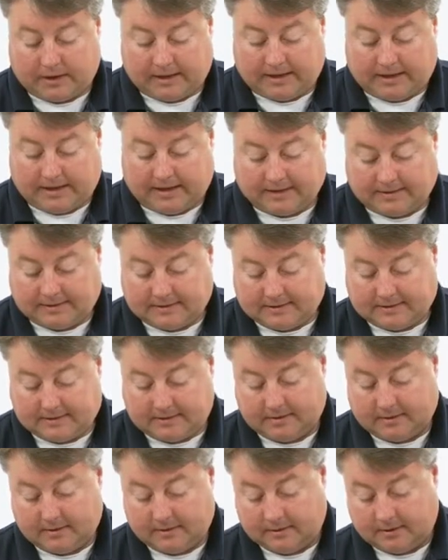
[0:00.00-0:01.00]

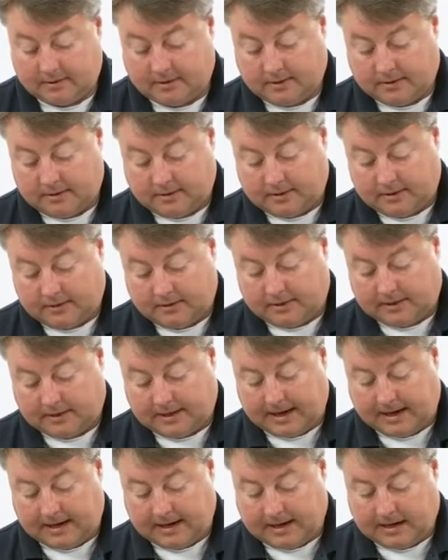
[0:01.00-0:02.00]
against the data